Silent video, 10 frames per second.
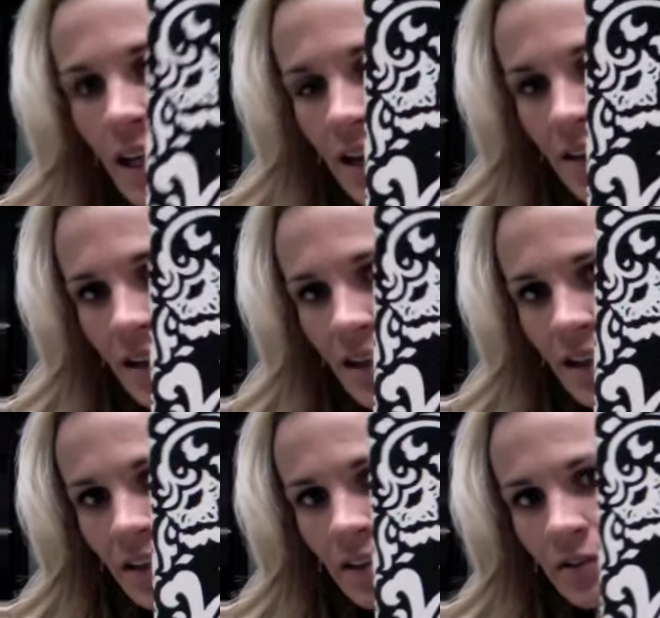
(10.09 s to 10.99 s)
I thought
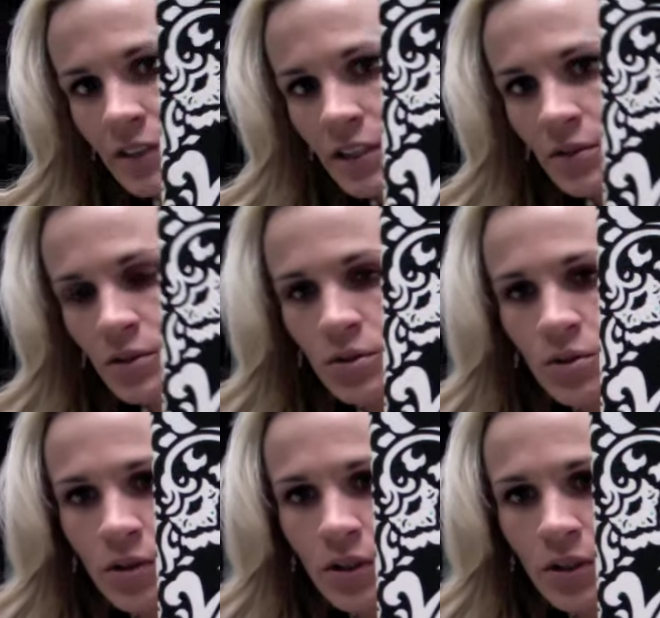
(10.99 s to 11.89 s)
a little video
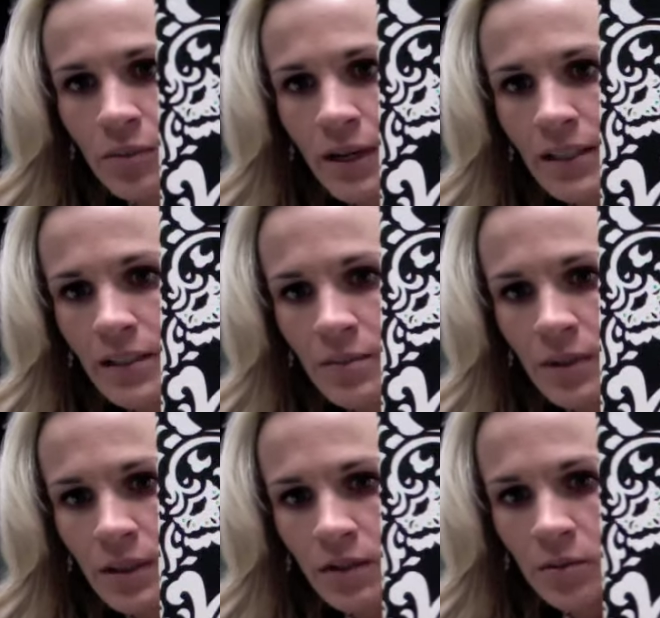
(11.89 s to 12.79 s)
tutorial might
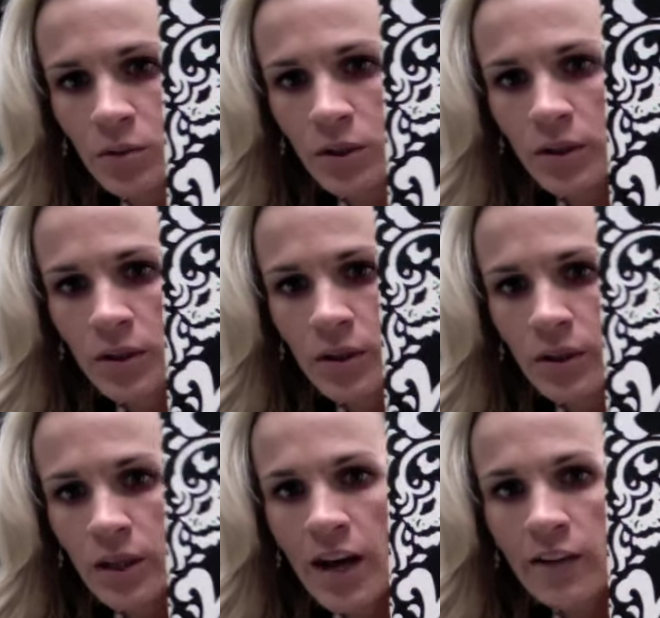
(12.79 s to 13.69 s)
be a little more
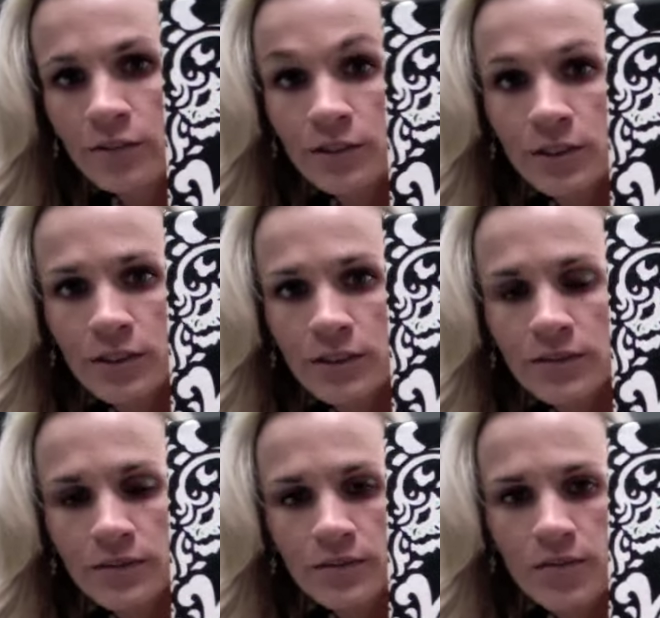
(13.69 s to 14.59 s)
helpful
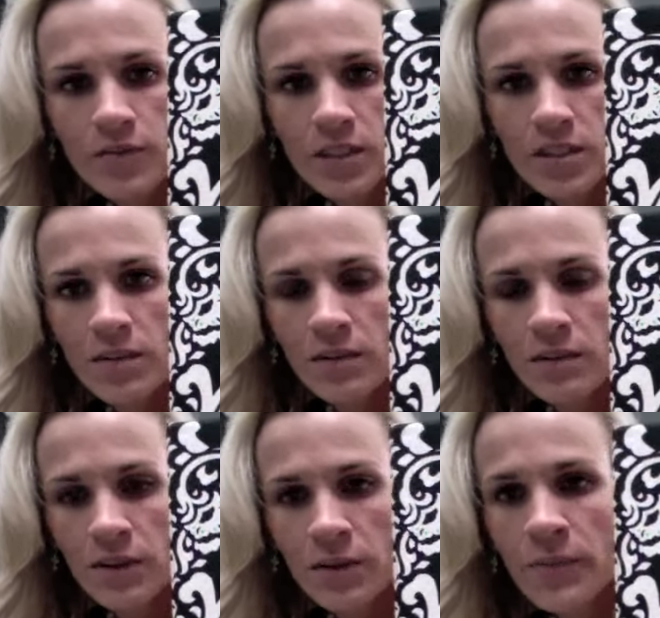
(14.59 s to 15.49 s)
to some
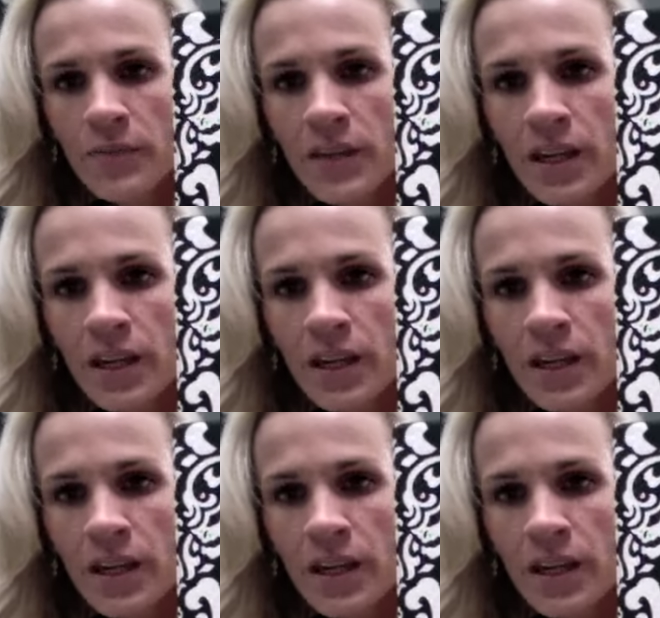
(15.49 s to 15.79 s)
of you.